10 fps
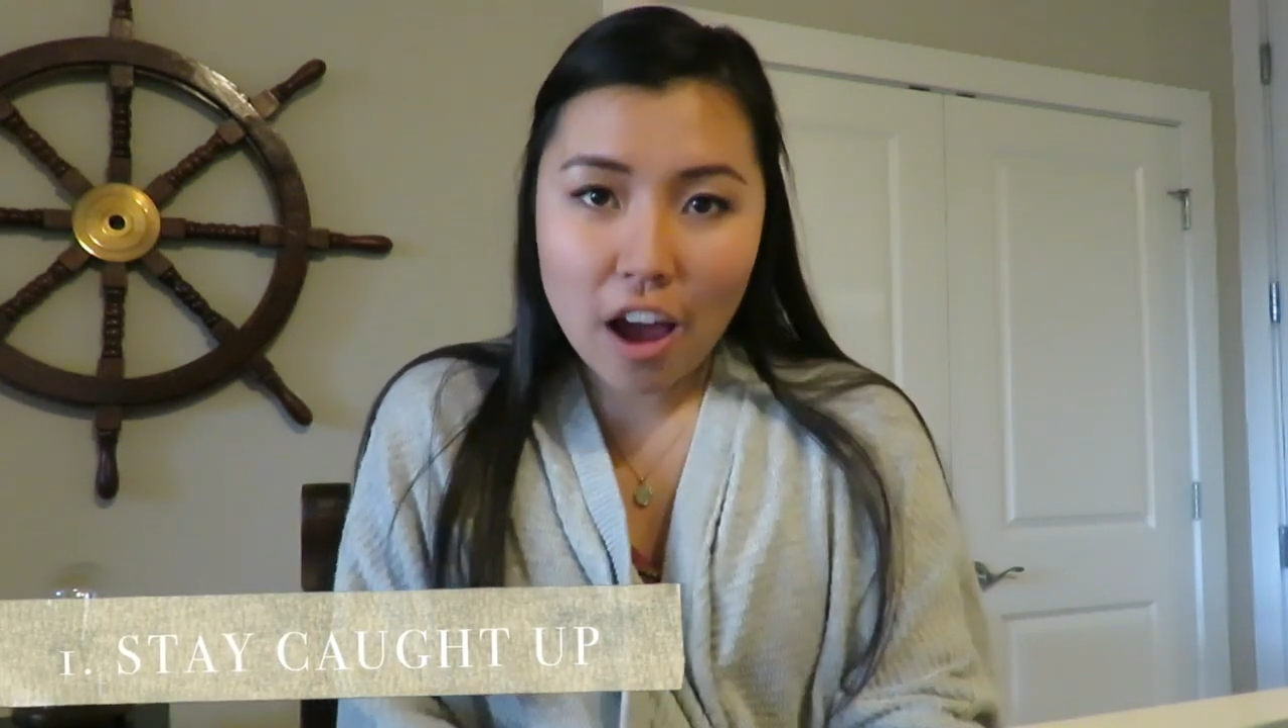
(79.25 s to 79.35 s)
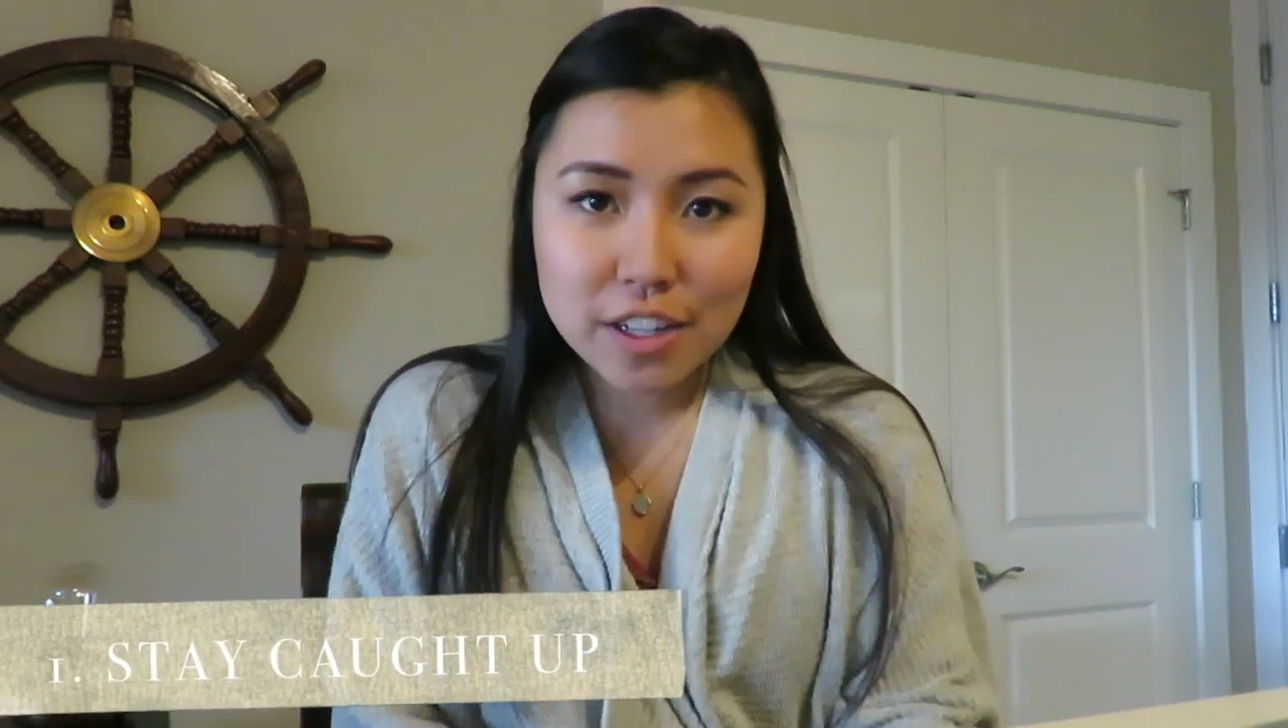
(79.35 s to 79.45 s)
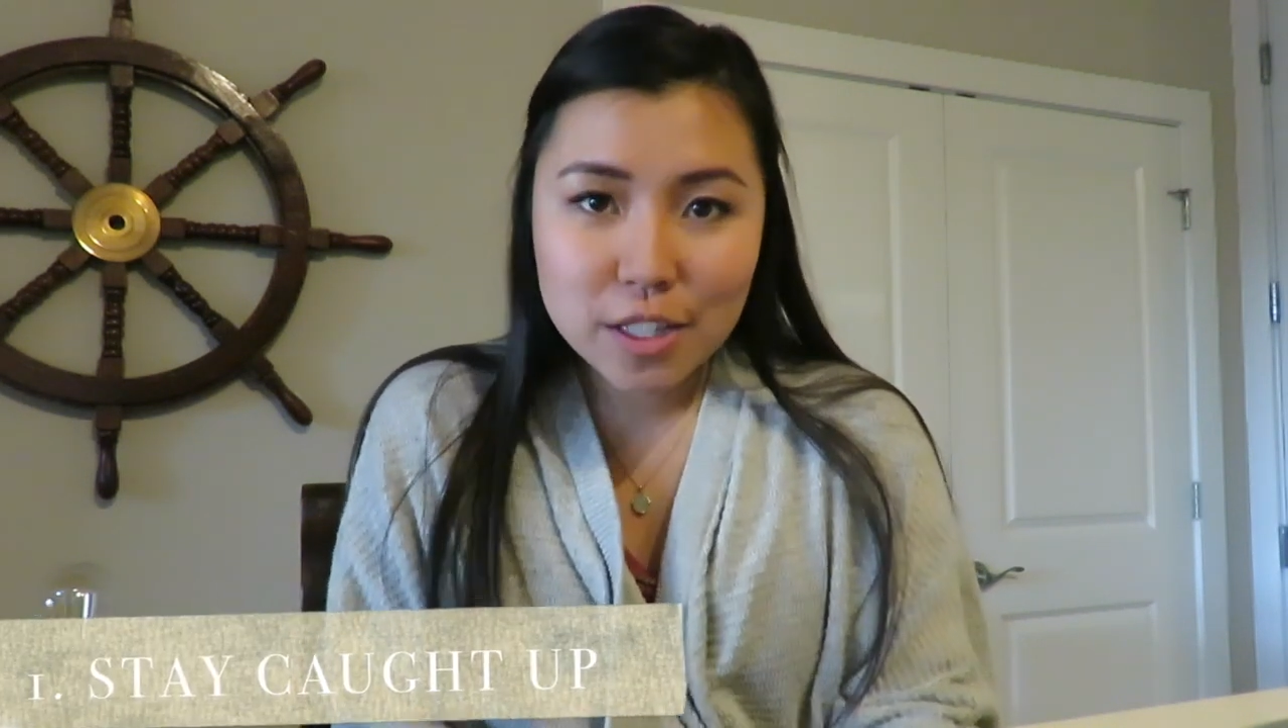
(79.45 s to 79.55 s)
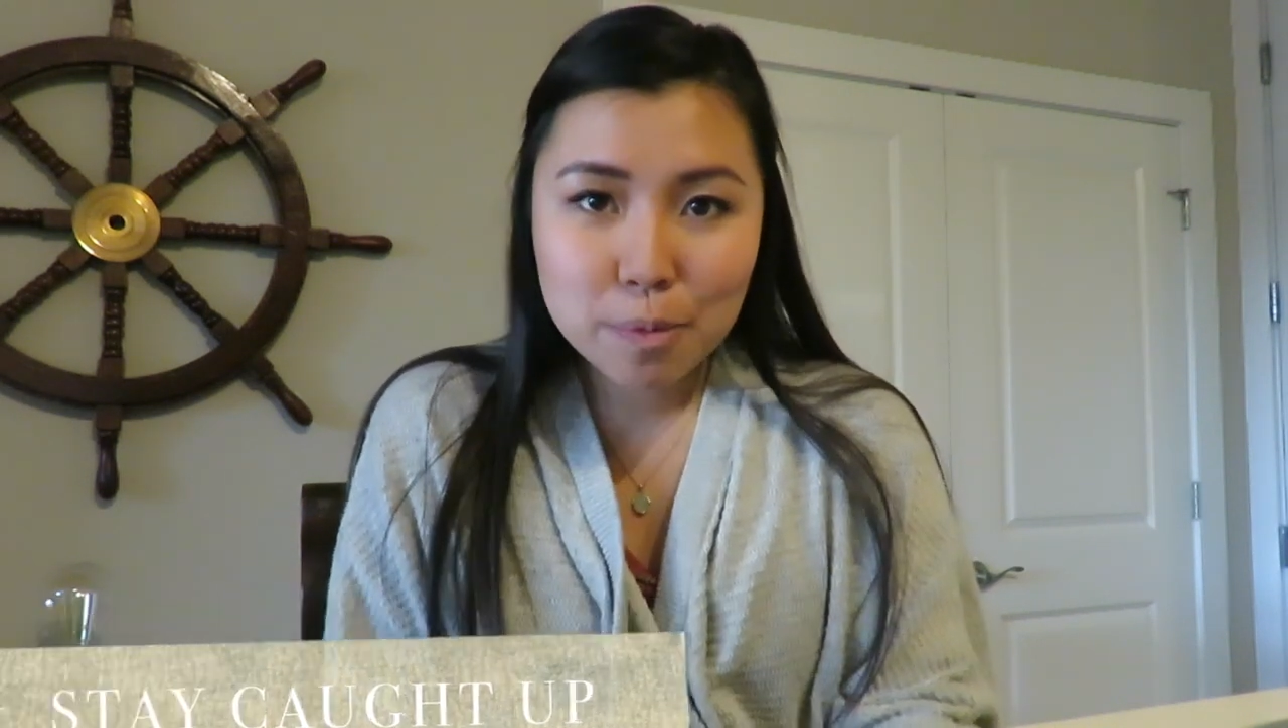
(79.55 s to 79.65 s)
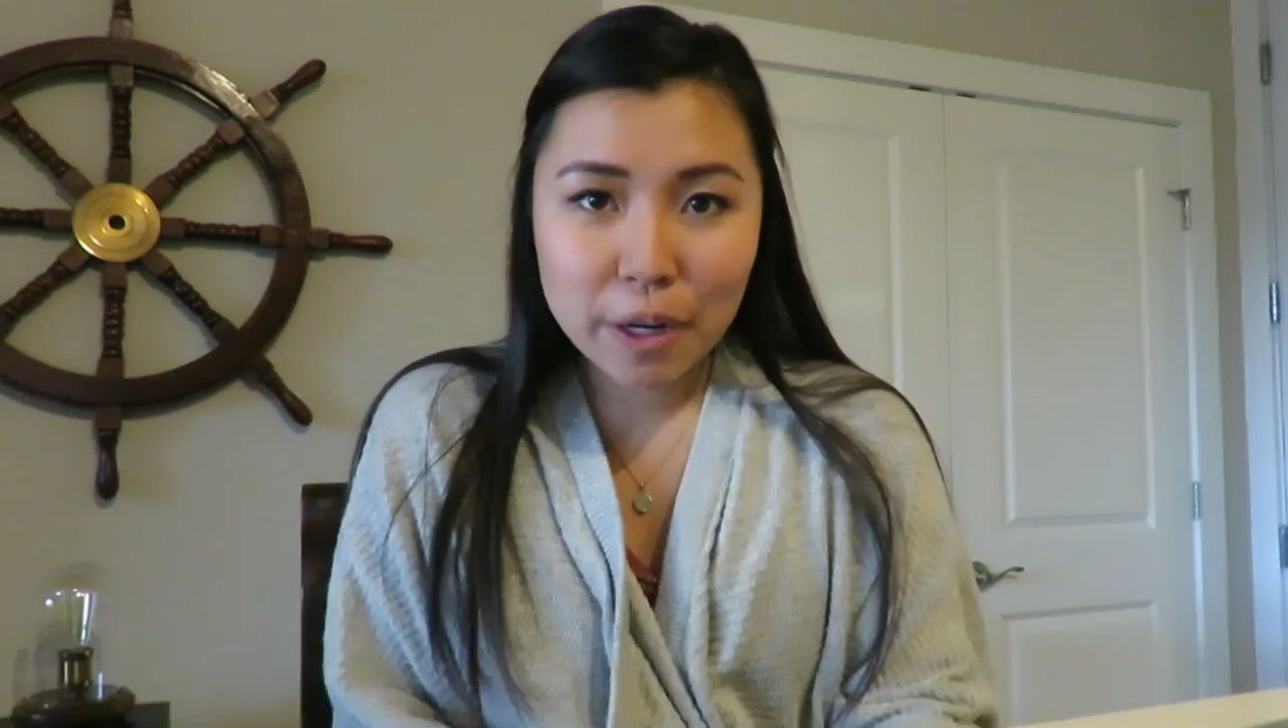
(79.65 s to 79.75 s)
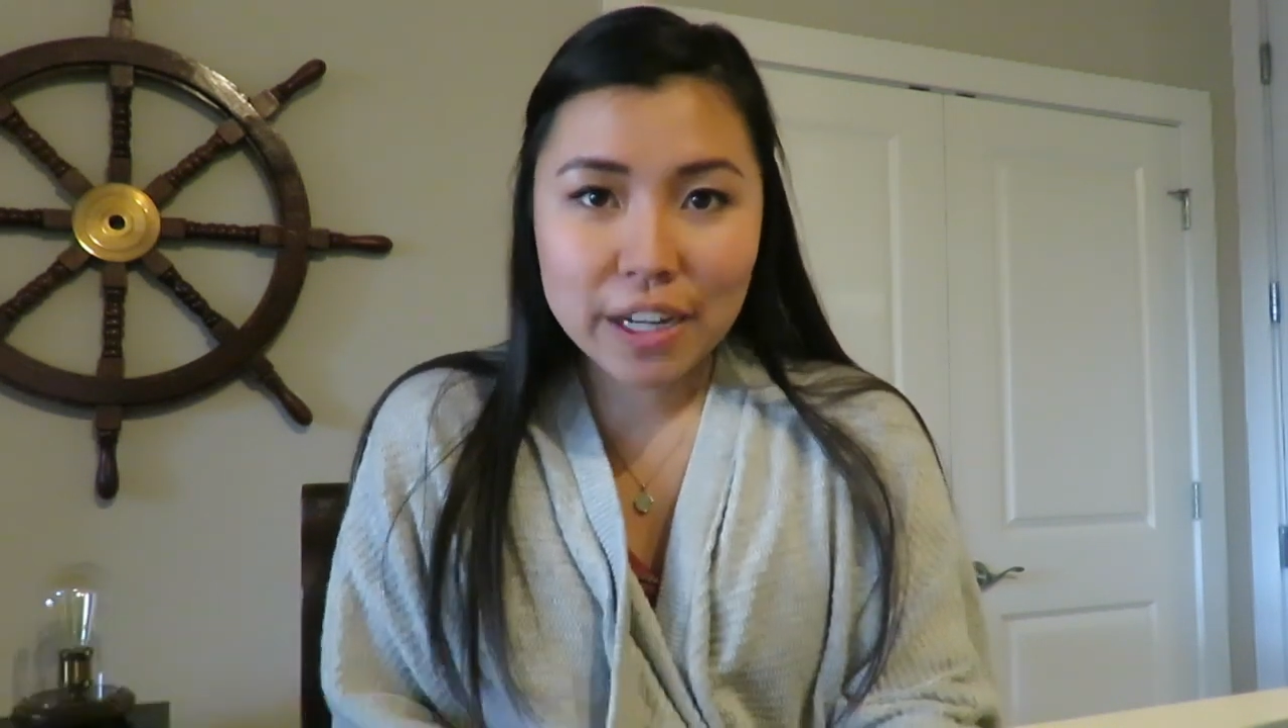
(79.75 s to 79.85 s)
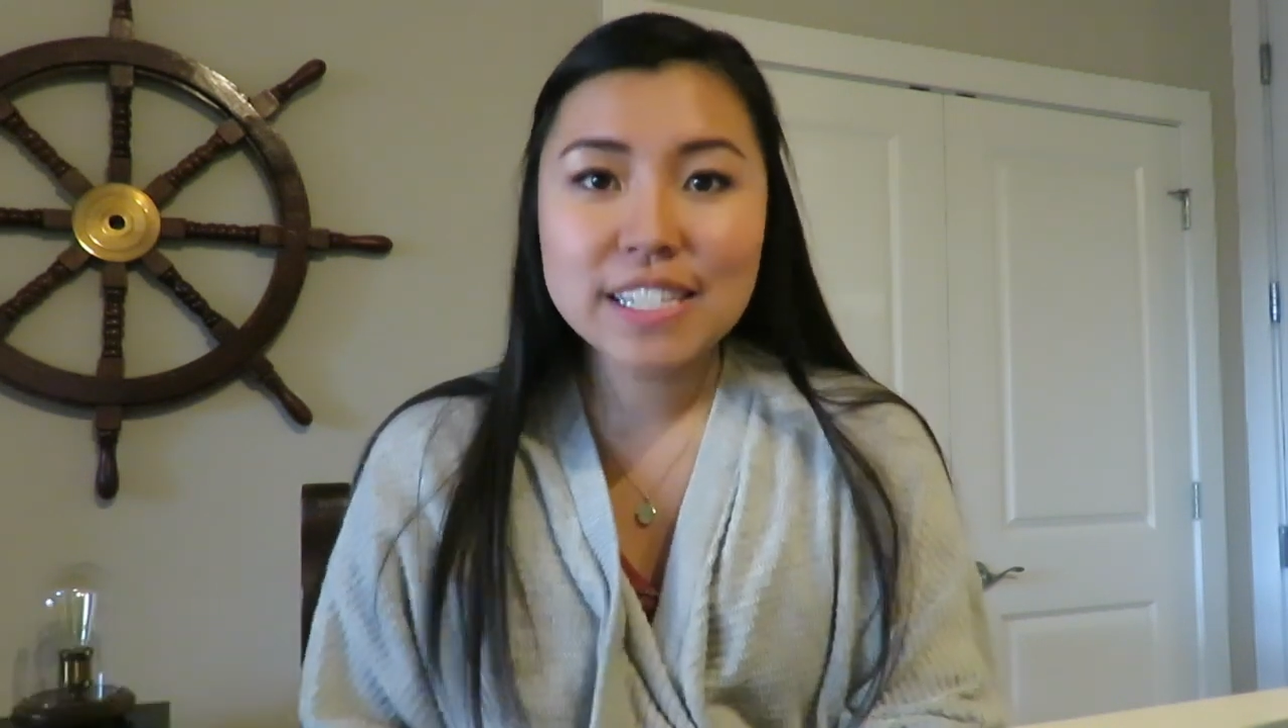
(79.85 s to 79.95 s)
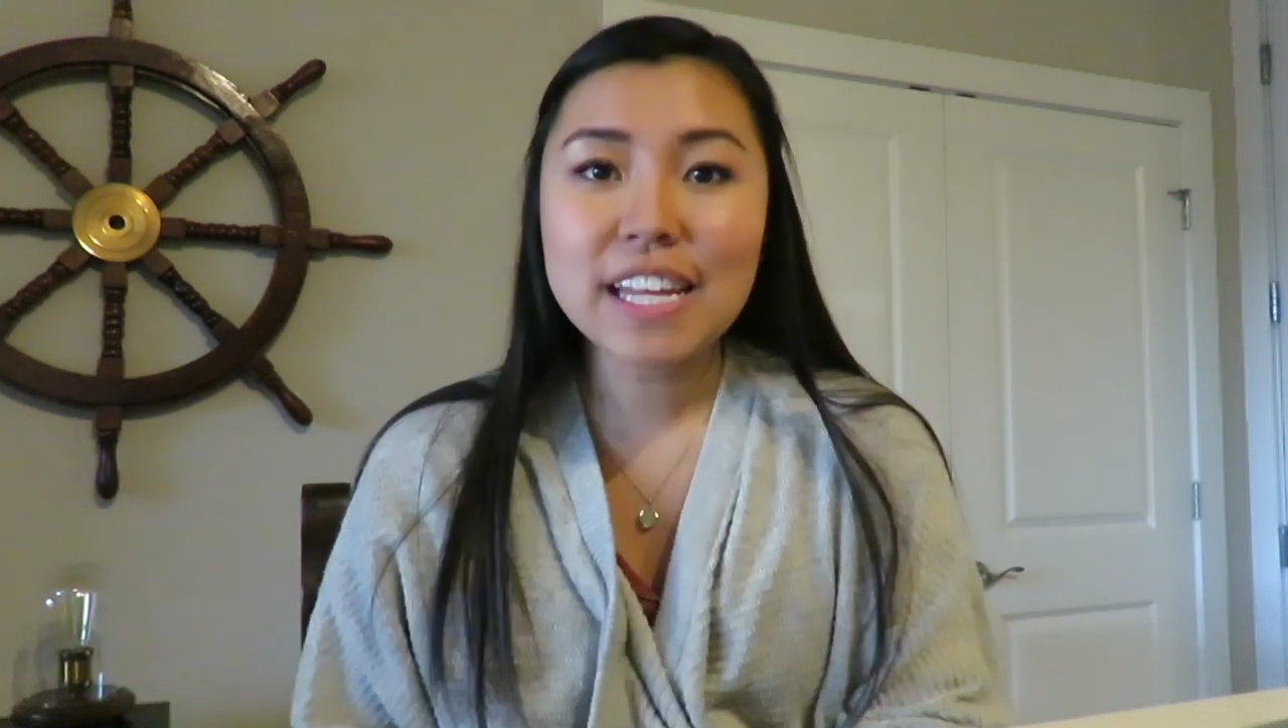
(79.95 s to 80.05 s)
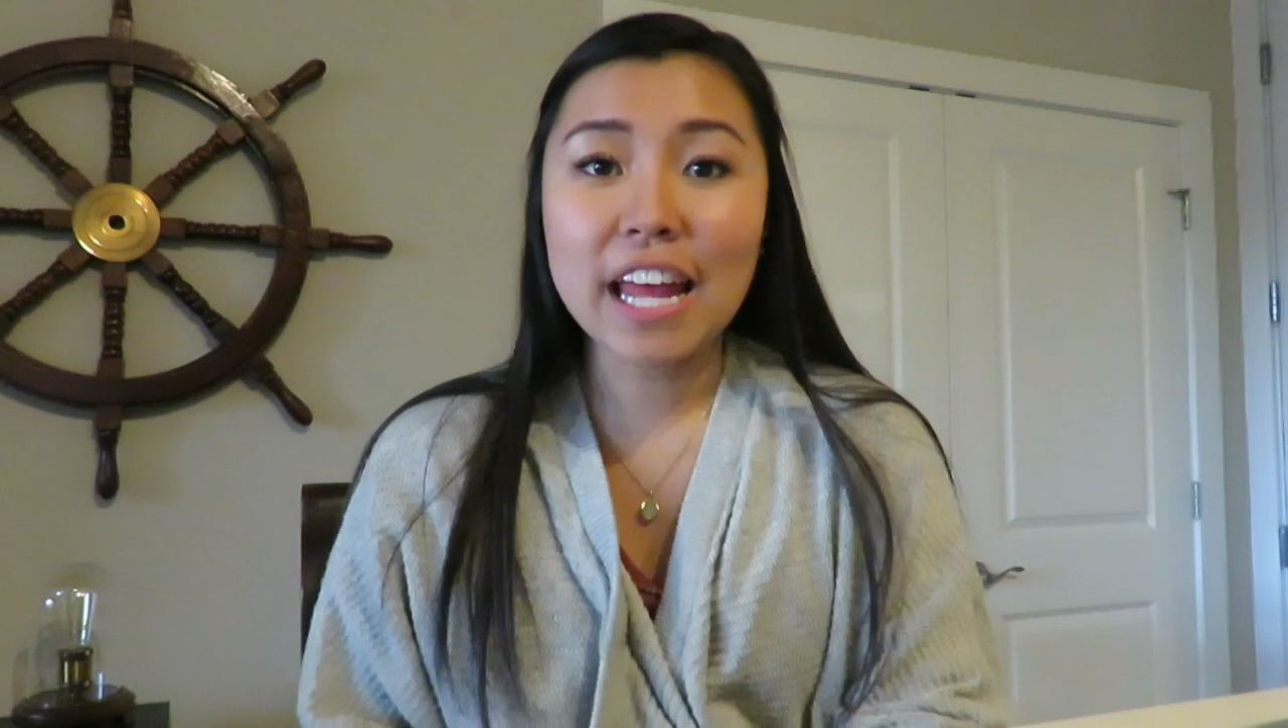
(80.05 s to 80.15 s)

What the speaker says: not a sprint,